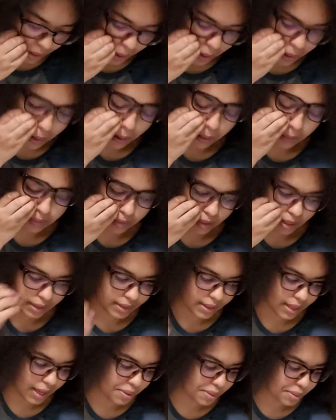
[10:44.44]
And I was
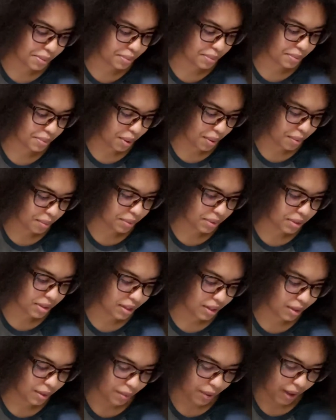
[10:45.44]
like, that is so
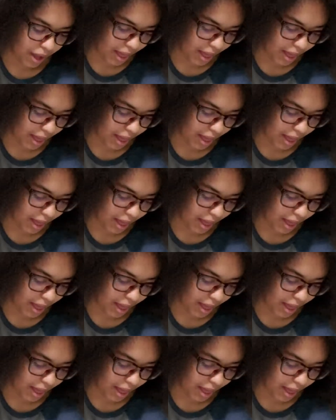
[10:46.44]
cute.